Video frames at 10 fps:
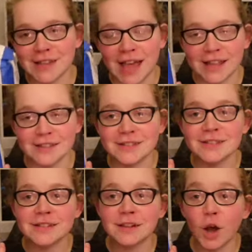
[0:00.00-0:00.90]
and
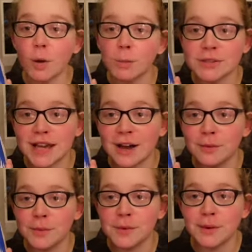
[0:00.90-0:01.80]
Co-op was out
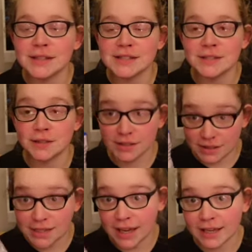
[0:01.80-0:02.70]
when we went to
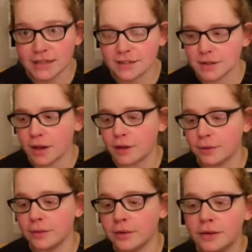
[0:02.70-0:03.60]
today, so